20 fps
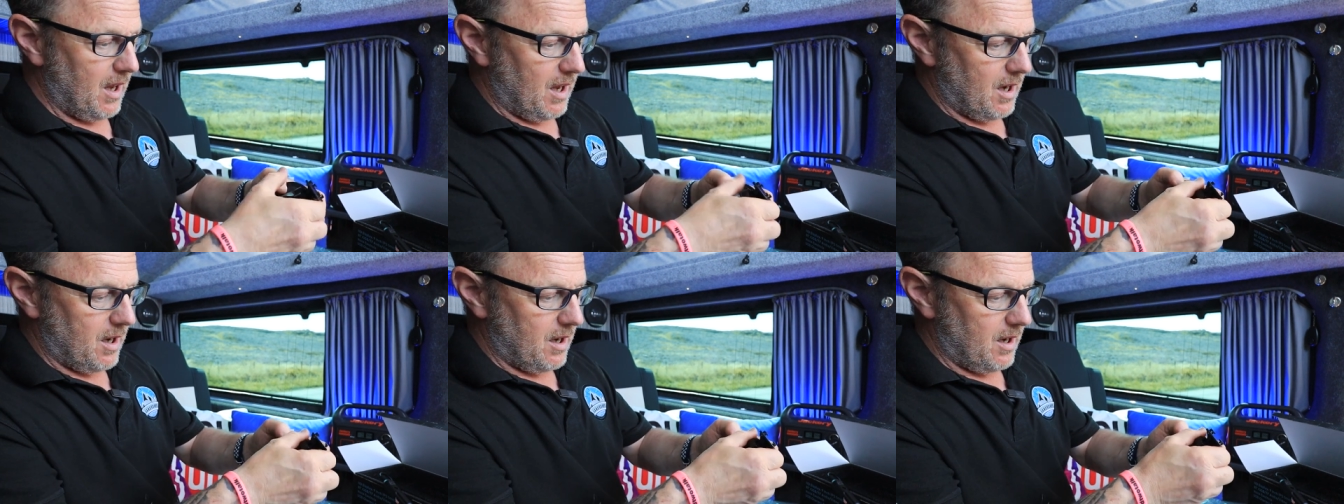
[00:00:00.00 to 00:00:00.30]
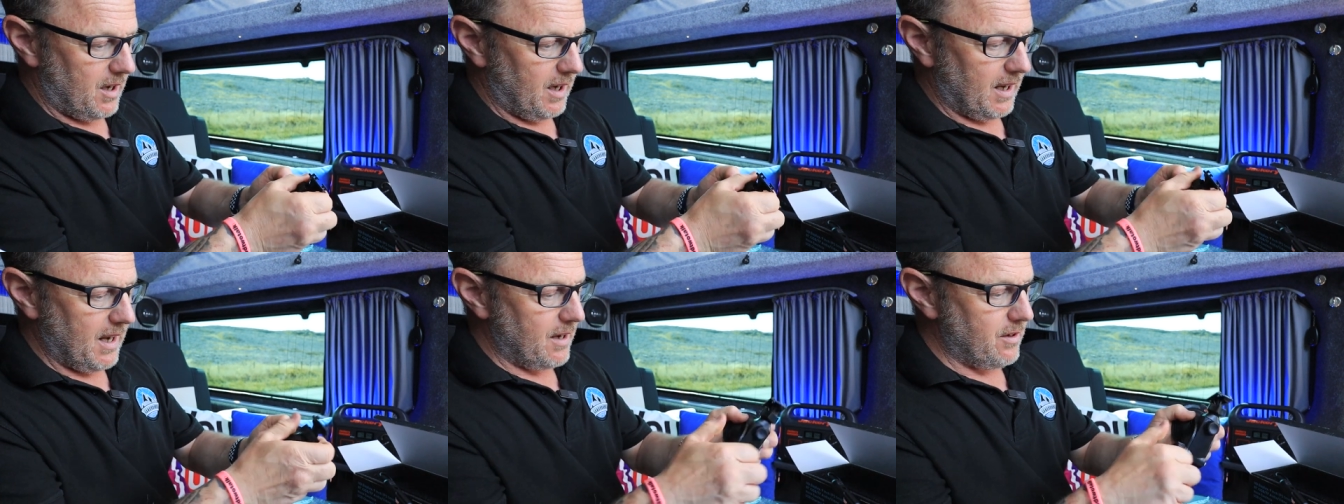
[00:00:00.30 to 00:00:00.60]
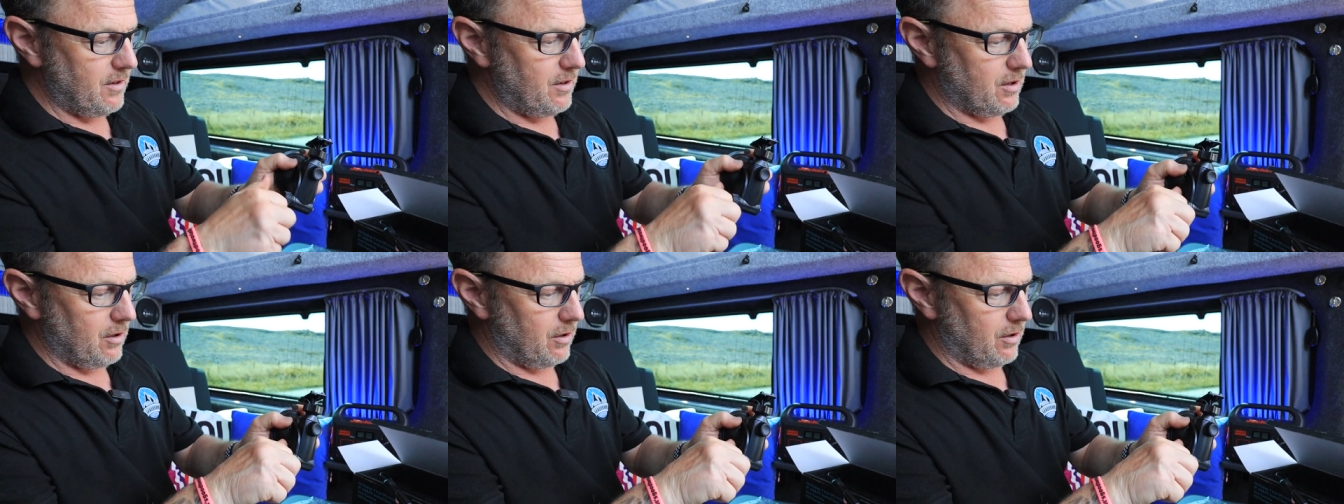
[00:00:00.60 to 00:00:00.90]
And
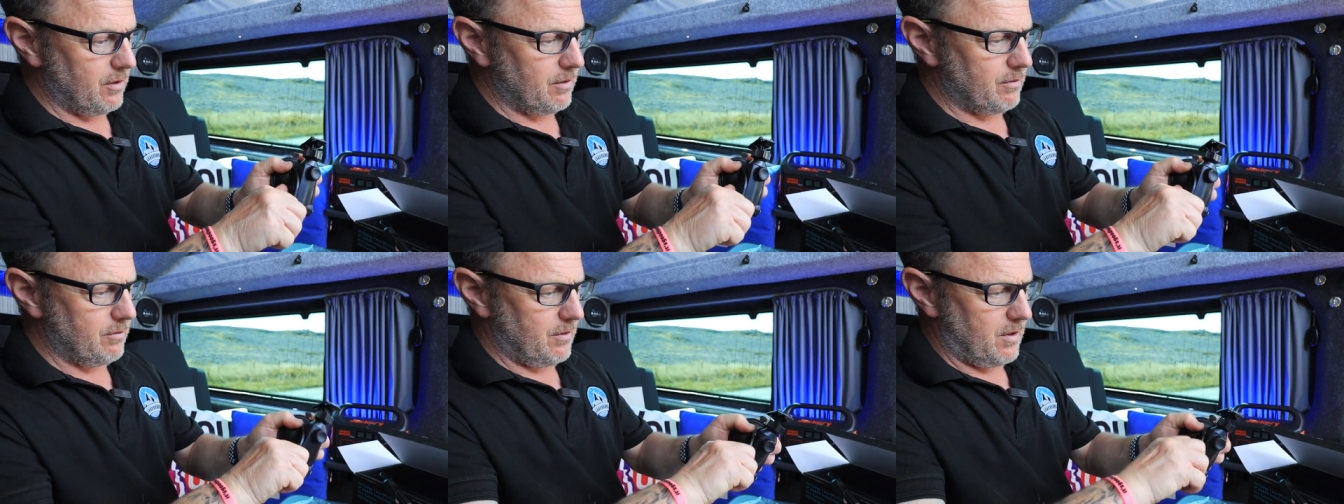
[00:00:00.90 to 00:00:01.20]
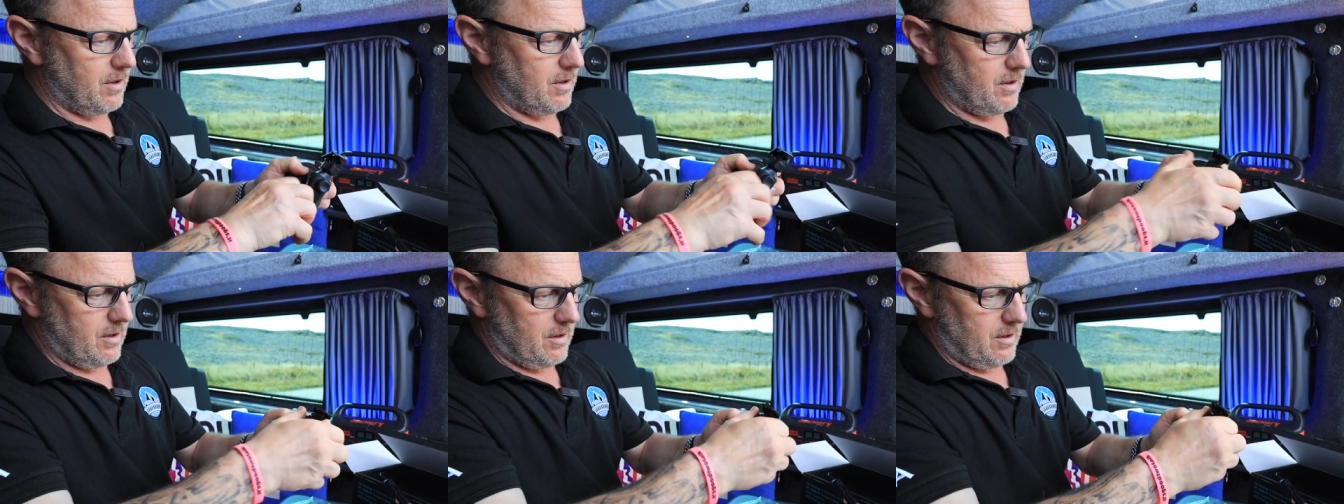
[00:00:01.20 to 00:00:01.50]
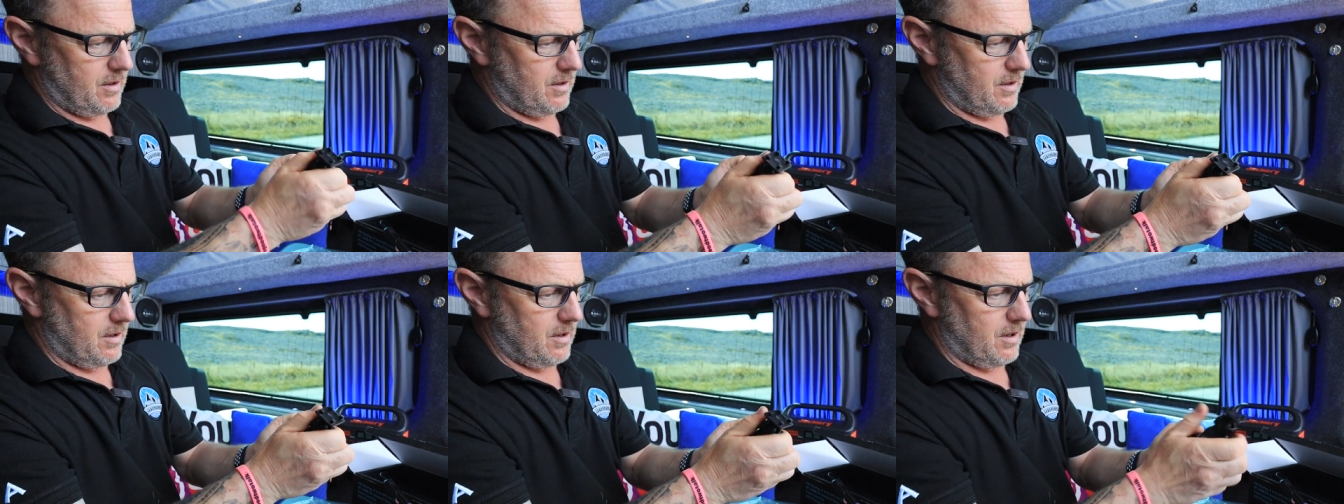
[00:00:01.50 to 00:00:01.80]
again, you've got
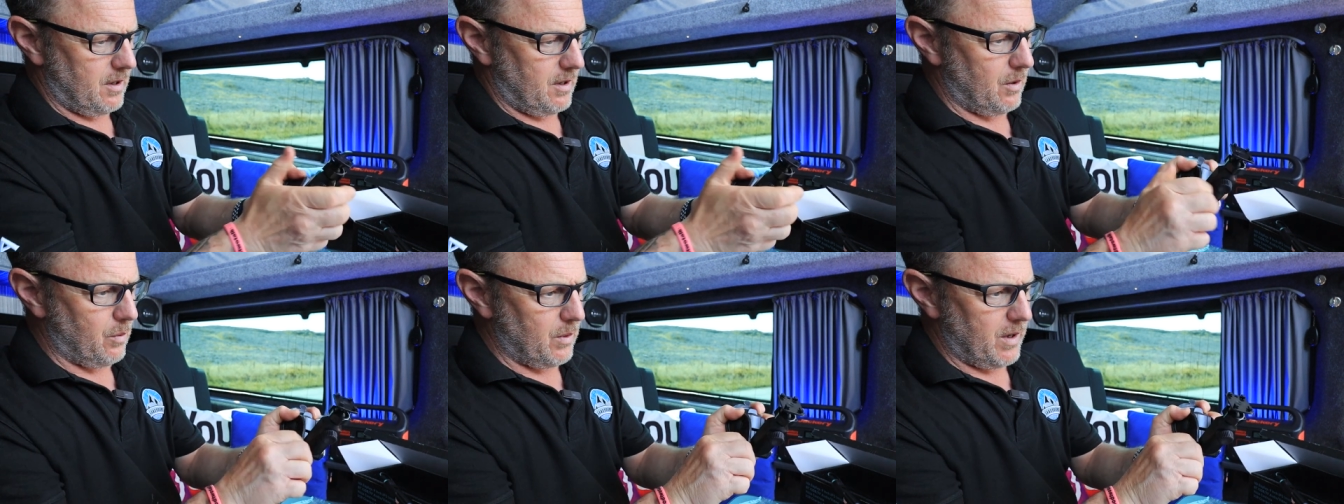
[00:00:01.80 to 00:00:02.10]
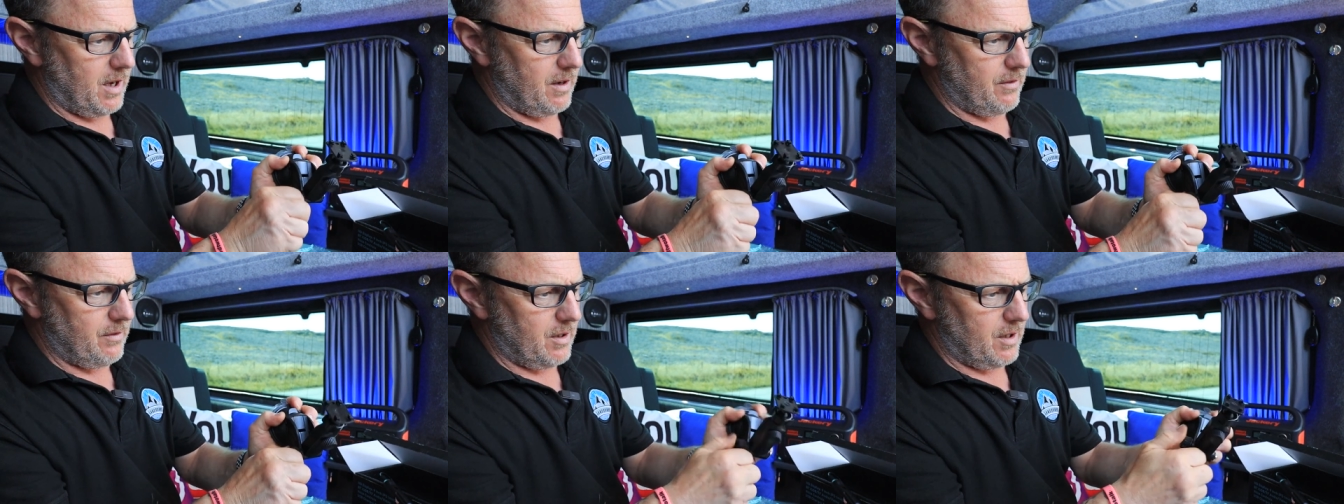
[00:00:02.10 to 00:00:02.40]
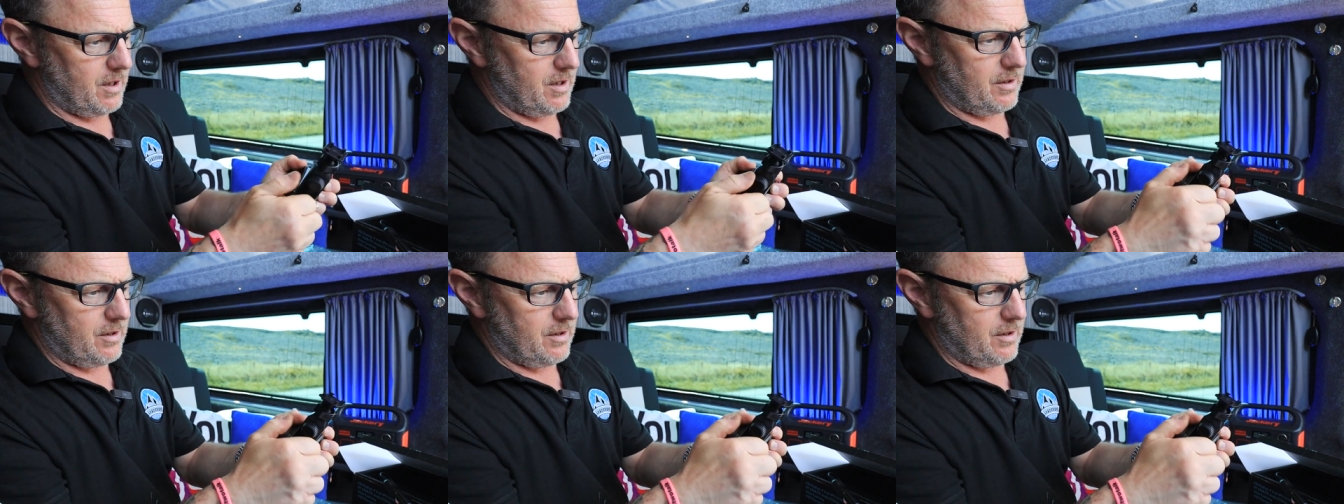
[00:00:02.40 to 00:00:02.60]
a way of